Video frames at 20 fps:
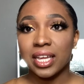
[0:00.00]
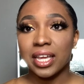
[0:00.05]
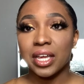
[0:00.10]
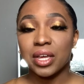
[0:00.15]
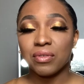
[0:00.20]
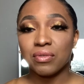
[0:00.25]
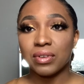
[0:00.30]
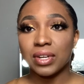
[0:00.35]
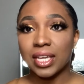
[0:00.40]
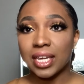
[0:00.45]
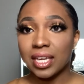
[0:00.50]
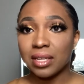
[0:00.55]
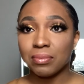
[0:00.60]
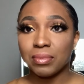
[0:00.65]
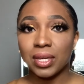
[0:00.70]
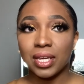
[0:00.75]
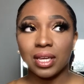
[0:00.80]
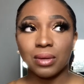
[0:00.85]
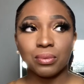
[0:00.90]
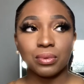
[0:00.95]
if need
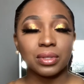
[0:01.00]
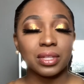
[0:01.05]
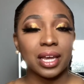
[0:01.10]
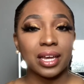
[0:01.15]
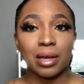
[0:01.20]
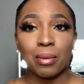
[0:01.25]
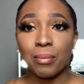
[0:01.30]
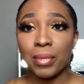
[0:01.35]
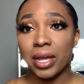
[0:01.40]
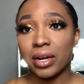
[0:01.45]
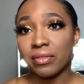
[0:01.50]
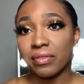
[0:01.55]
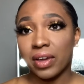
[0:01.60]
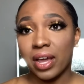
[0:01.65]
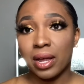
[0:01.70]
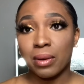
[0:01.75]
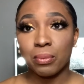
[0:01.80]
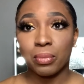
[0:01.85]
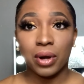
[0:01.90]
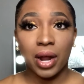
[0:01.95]
be with like a
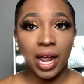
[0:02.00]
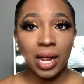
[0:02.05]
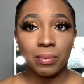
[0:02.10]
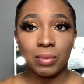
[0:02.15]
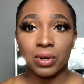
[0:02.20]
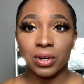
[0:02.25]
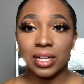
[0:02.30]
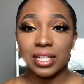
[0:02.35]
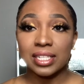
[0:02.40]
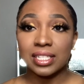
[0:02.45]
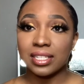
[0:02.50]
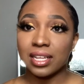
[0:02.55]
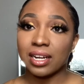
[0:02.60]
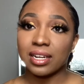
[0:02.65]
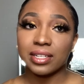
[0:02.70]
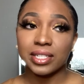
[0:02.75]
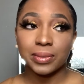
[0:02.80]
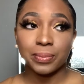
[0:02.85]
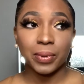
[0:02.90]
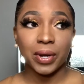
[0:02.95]
mattifying primer and setting
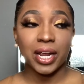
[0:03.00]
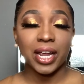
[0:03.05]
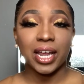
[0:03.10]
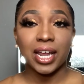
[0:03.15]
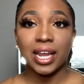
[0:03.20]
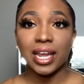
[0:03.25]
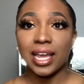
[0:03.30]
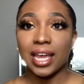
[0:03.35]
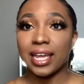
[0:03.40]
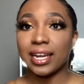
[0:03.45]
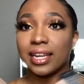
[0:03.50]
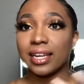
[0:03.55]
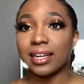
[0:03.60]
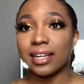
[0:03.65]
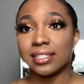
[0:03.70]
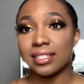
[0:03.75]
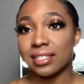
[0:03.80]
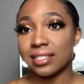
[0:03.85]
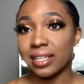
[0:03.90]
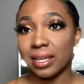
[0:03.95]
spray, and it
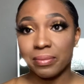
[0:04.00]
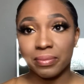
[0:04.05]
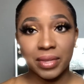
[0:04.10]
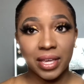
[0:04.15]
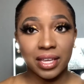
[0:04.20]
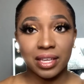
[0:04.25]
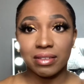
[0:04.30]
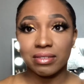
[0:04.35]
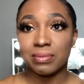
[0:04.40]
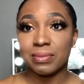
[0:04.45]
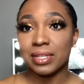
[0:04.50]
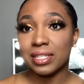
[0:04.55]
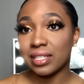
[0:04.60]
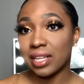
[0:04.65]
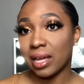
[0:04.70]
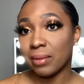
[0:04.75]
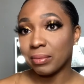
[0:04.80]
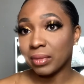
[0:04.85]
does the same thing, gives me the same